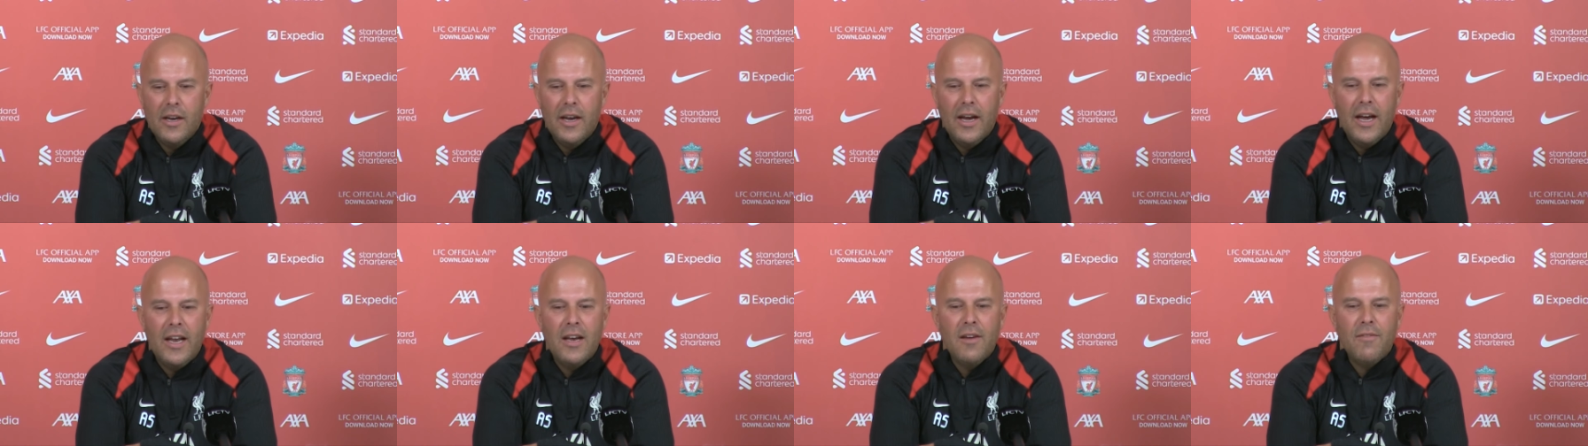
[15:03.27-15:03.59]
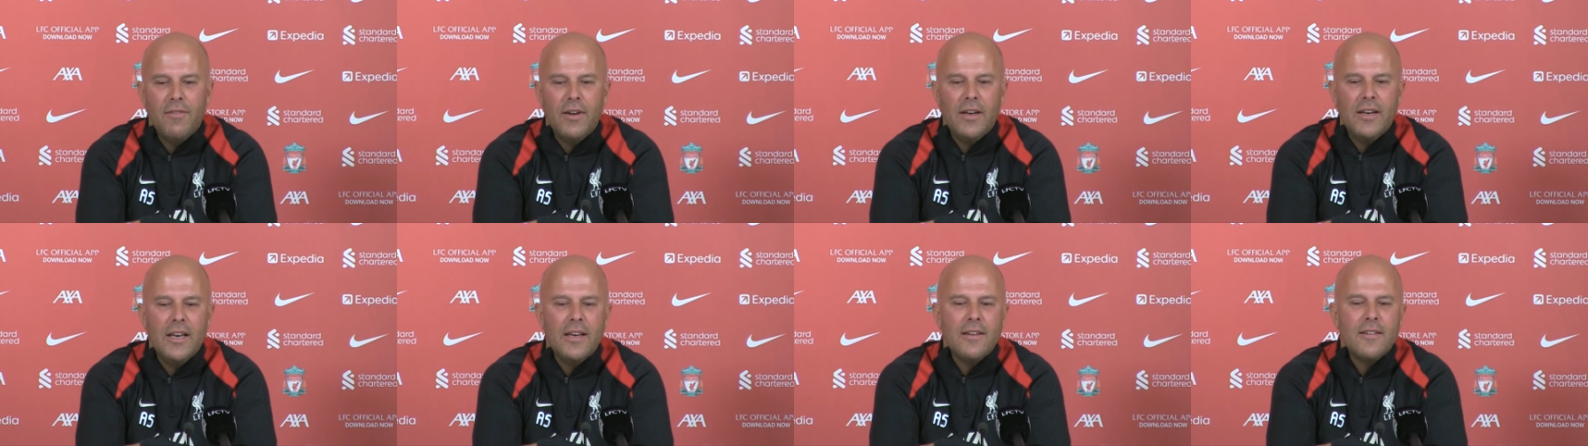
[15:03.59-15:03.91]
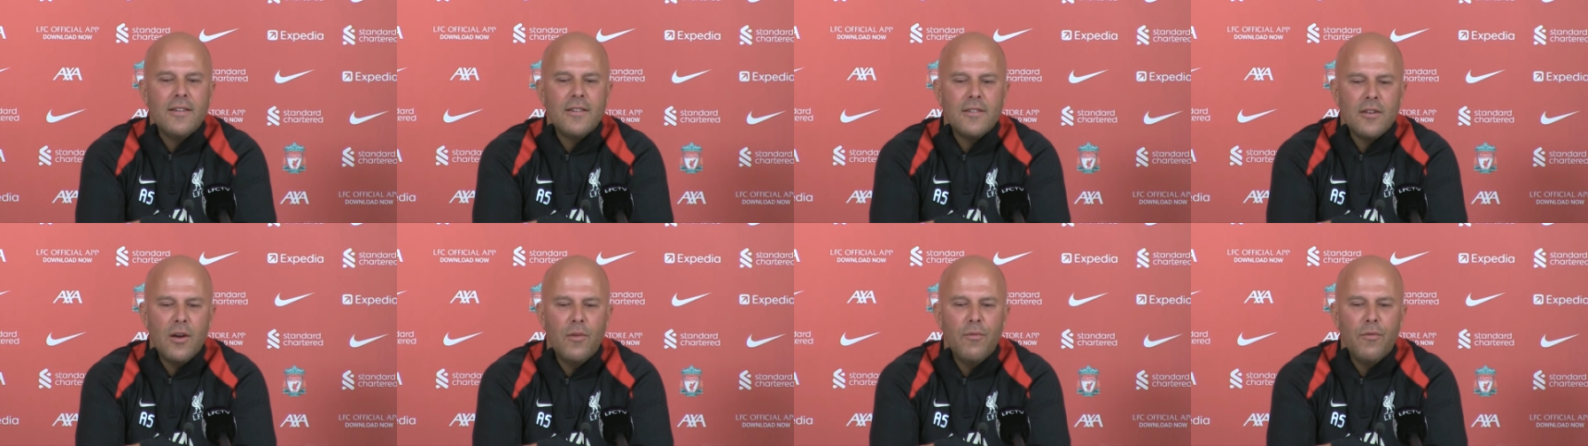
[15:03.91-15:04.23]
and I think this
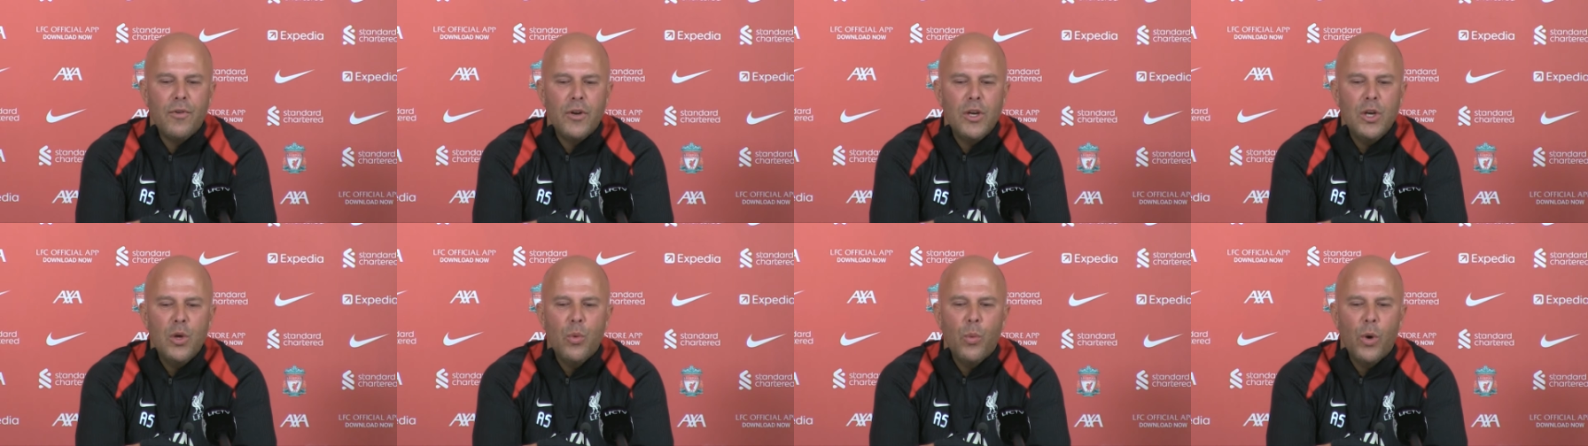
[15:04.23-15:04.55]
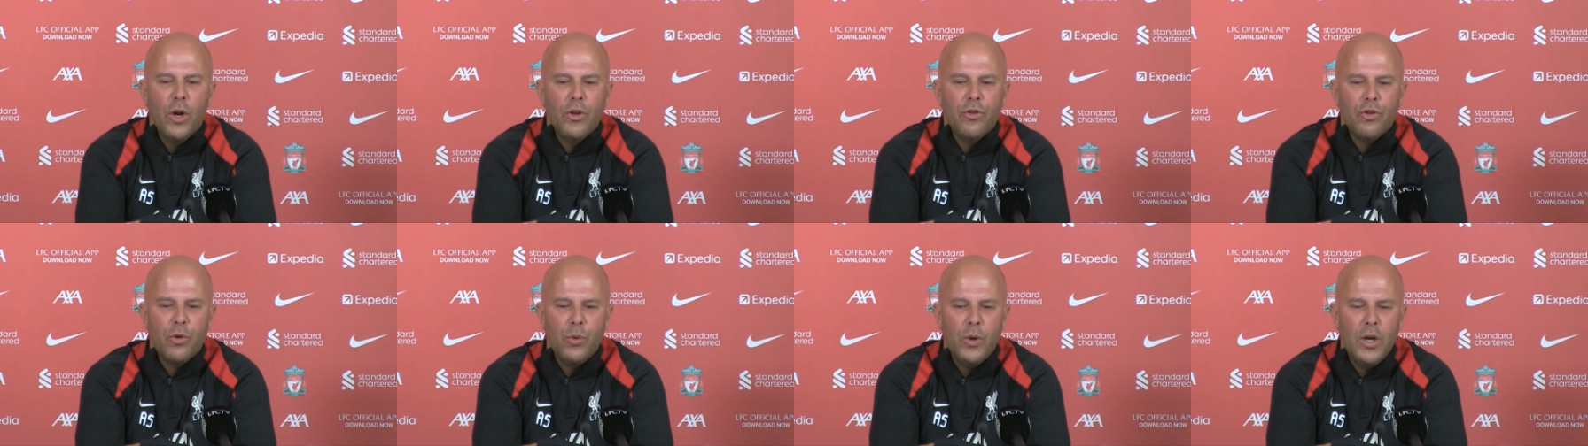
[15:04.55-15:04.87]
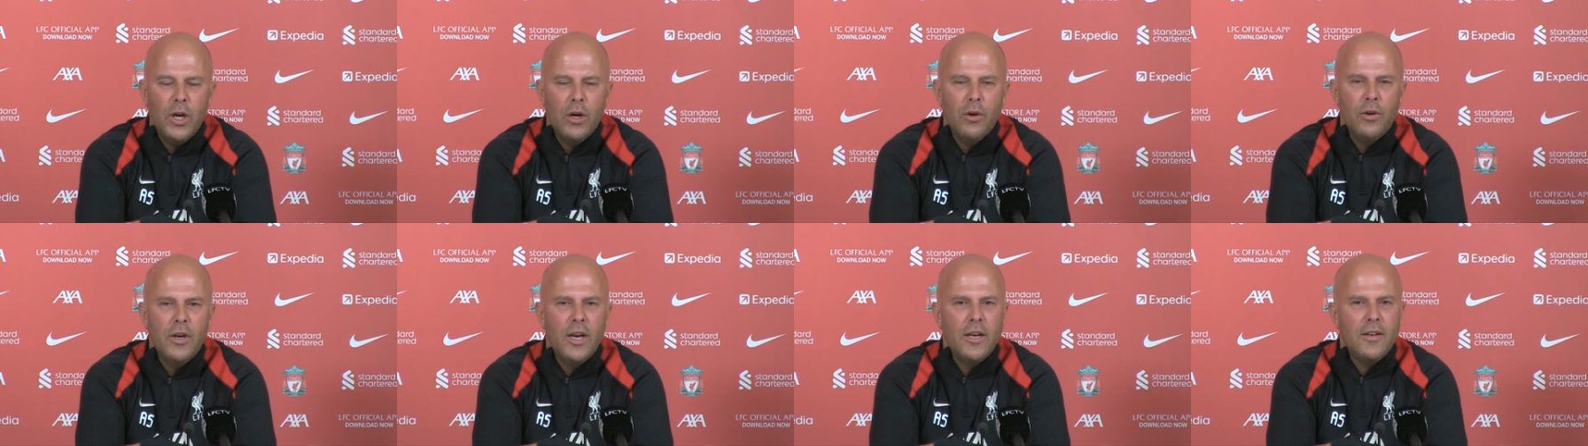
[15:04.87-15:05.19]
is something you want to
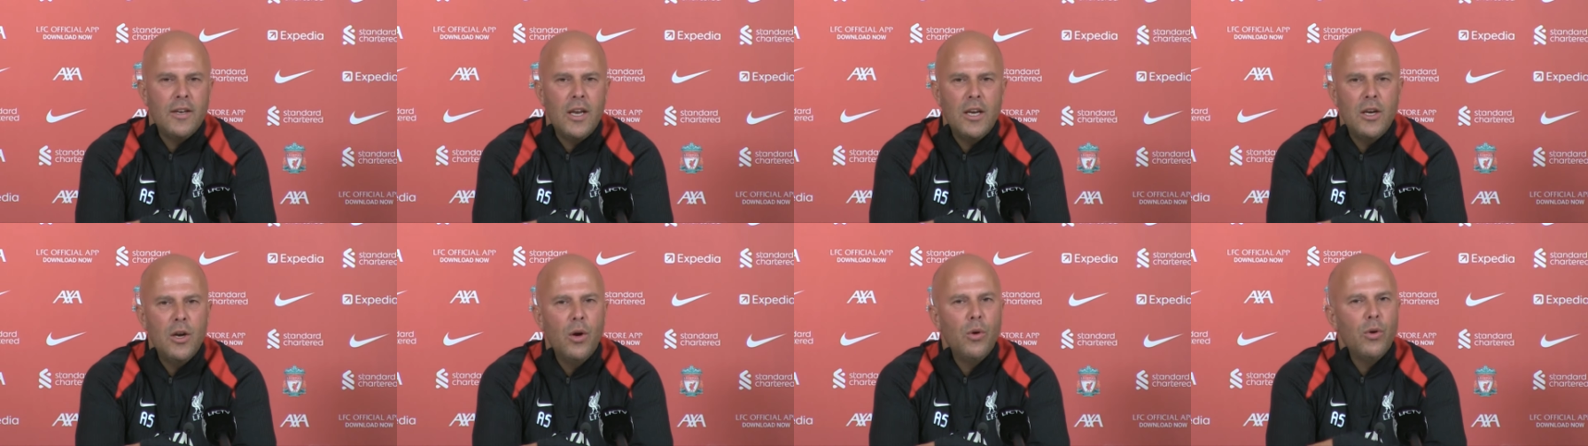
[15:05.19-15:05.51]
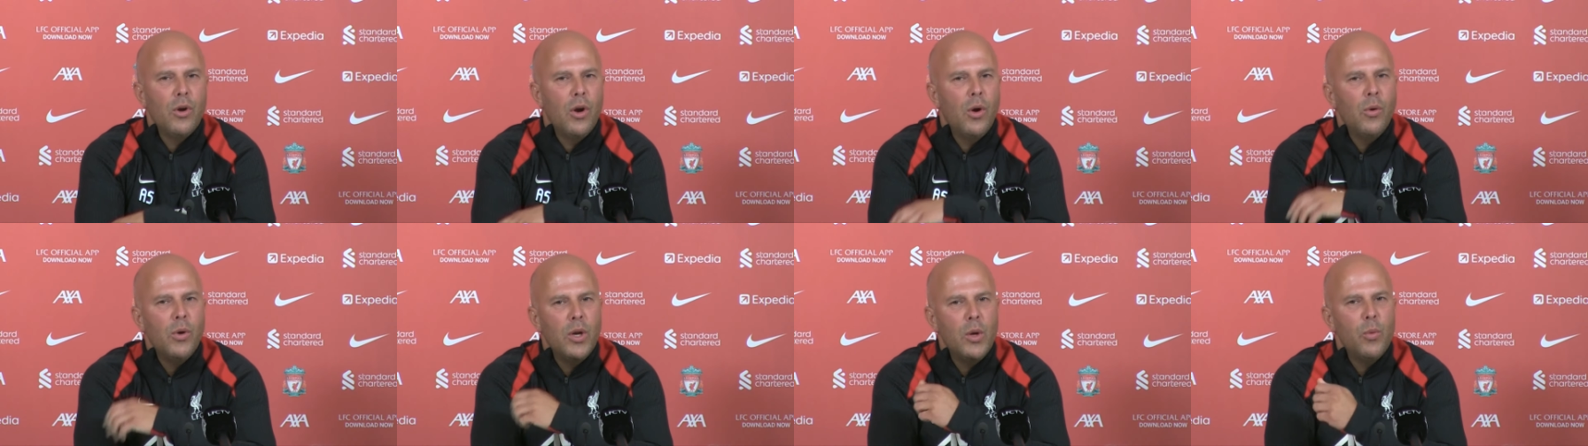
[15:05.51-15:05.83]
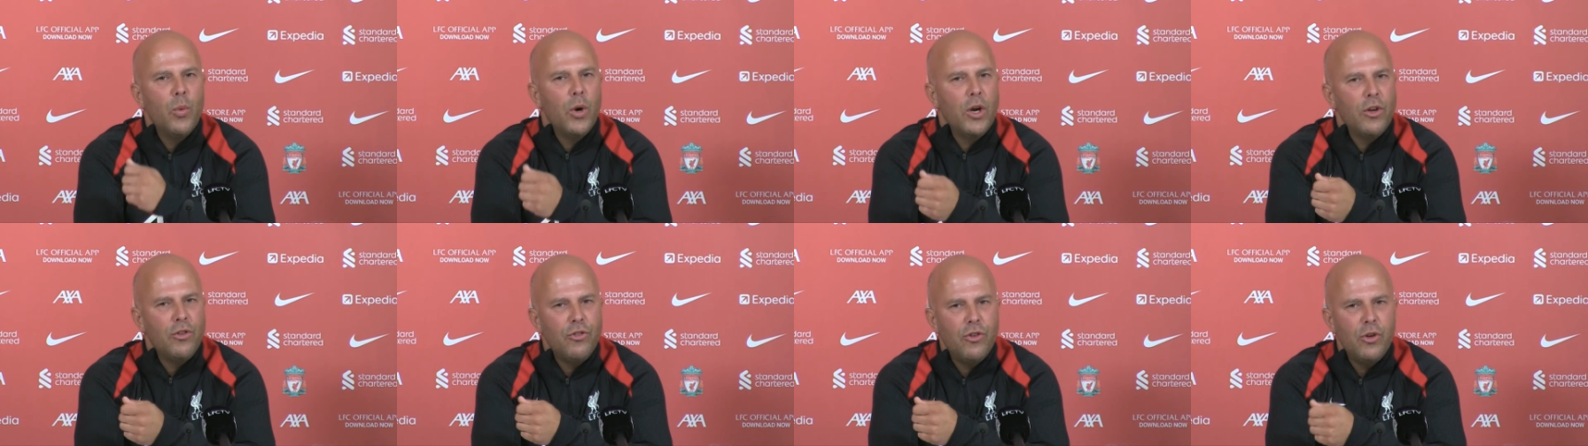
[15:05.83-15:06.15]
hear that they don't only
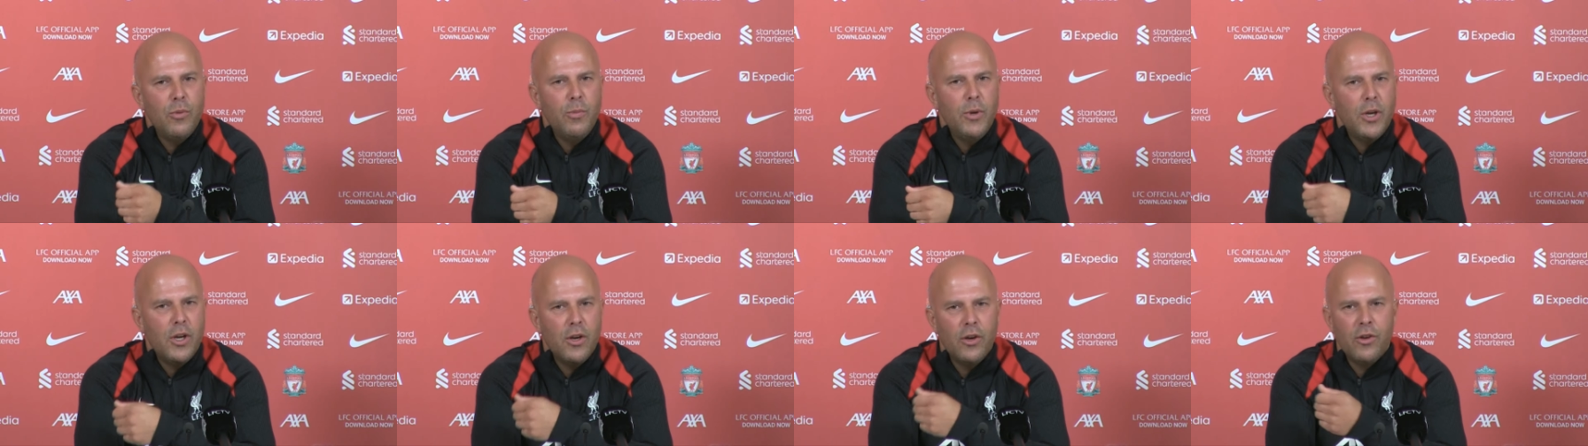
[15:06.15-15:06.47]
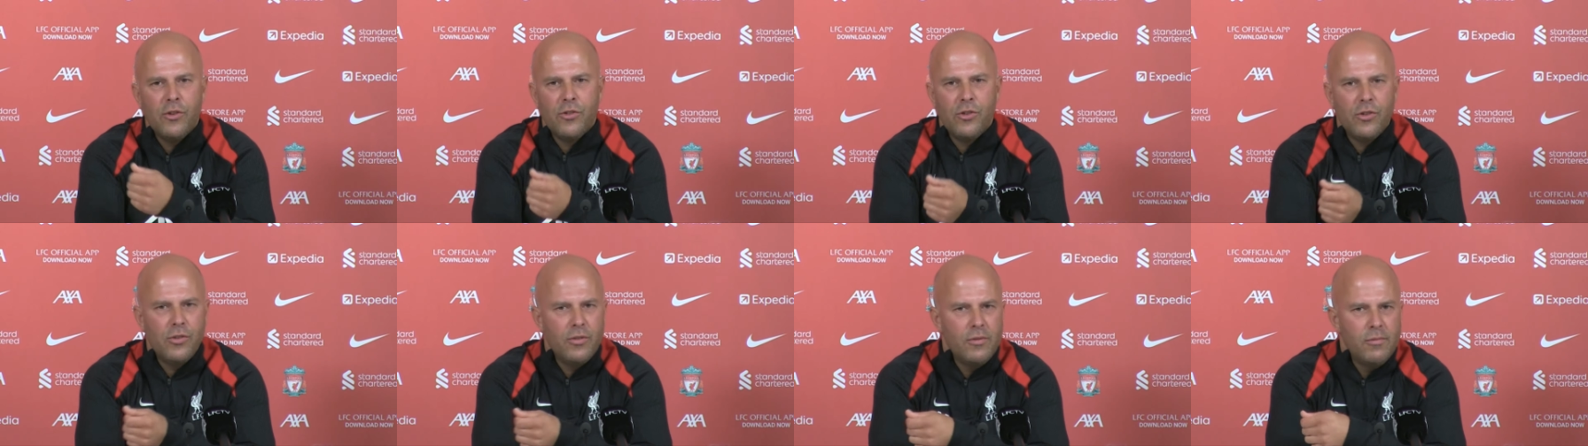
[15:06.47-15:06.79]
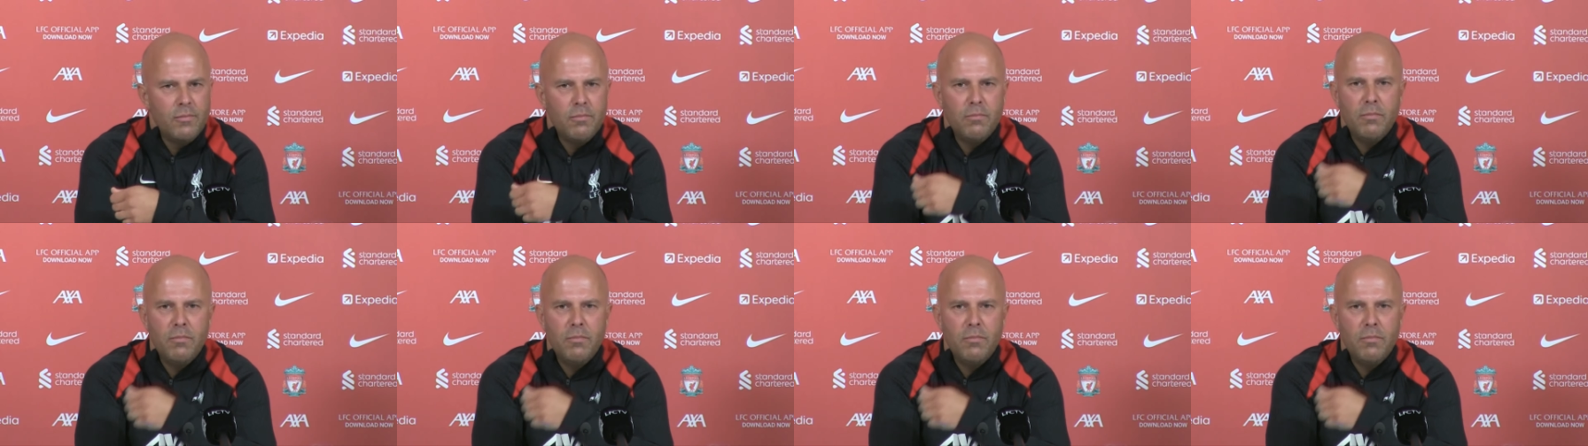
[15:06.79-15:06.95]
want you because